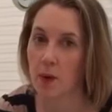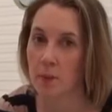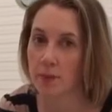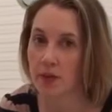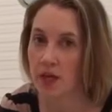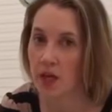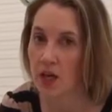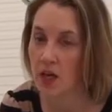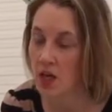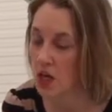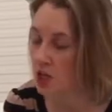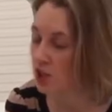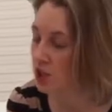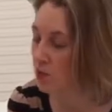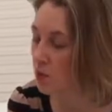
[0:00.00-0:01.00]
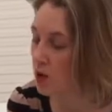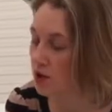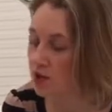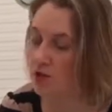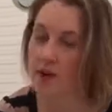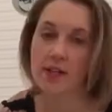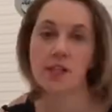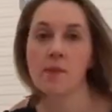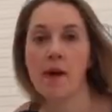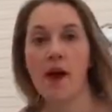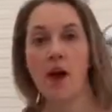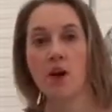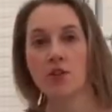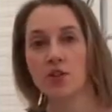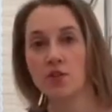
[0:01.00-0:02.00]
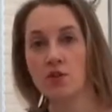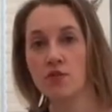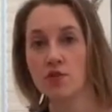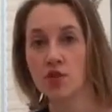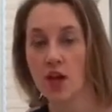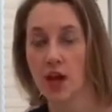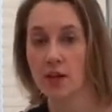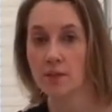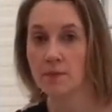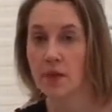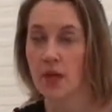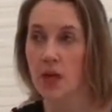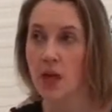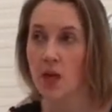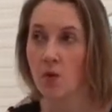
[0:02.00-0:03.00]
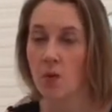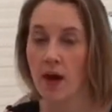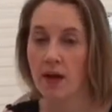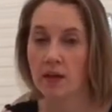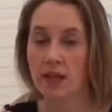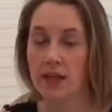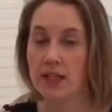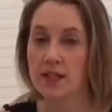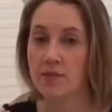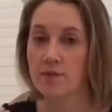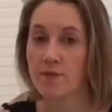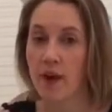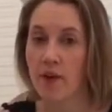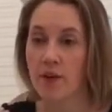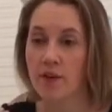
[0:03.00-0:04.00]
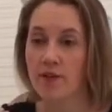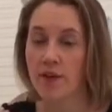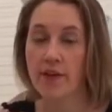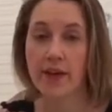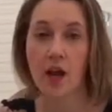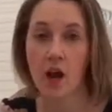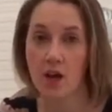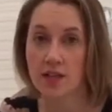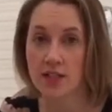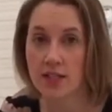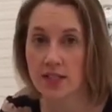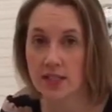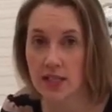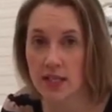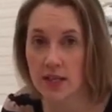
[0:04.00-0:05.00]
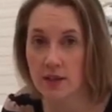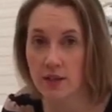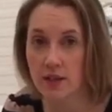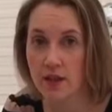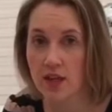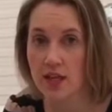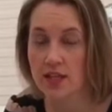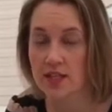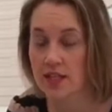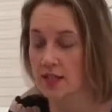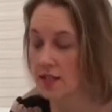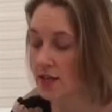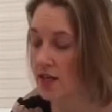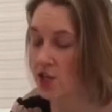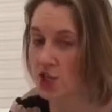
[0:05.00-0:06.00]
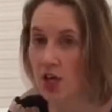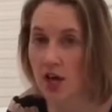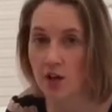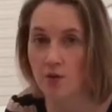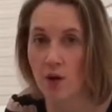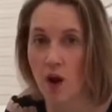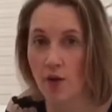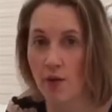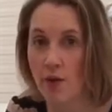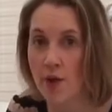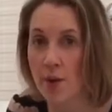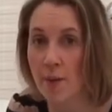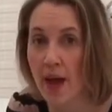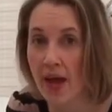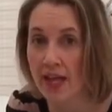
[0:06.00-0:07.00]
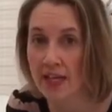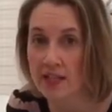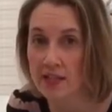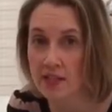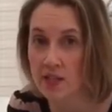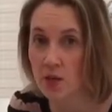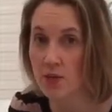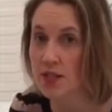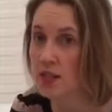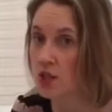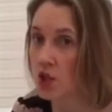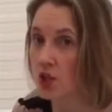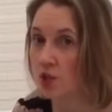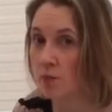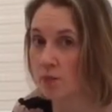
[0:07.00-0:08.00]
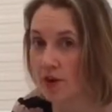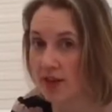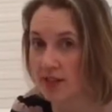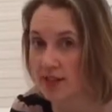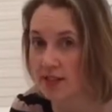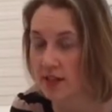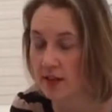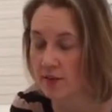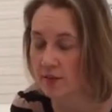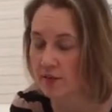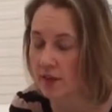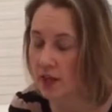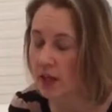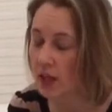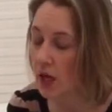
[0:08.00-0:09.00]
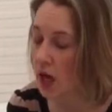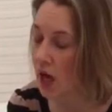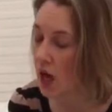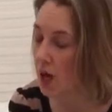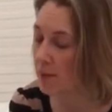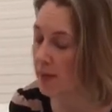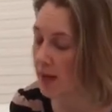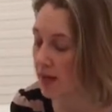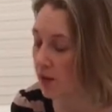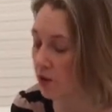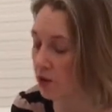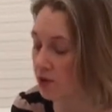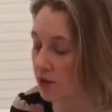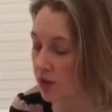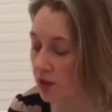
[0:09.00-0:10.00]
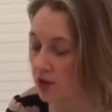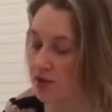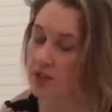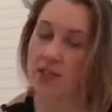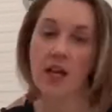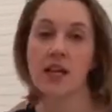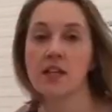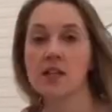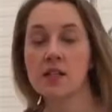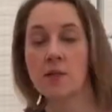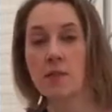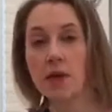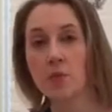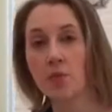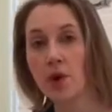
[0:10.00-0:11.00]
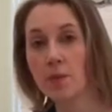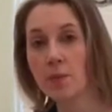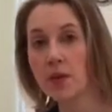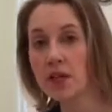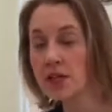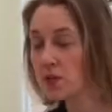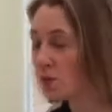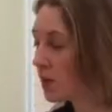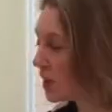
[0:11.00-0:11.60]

popular. So what's great about our tooth gel? Well, it's very, very kind to the teeth. It is a gel rather than a paste, so it is not abrasive. It also contains the bee propolis,